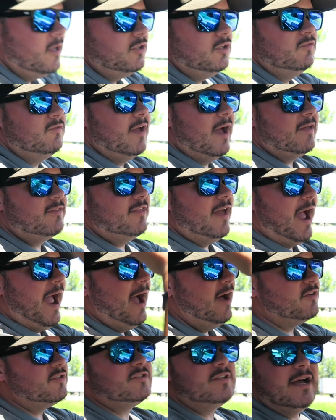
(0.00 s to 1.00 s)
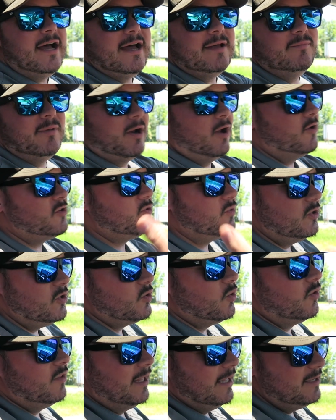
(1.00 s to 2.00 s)
You've got the outside, but also
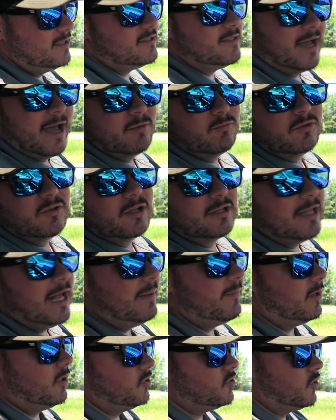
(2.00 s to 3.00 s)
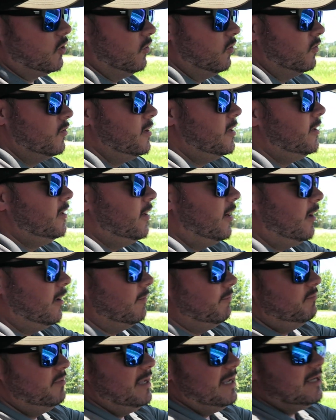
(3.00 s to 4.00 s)
enjoying the inside with the climate control.
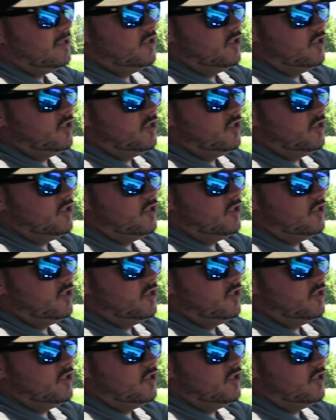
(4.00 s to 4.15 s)
Big,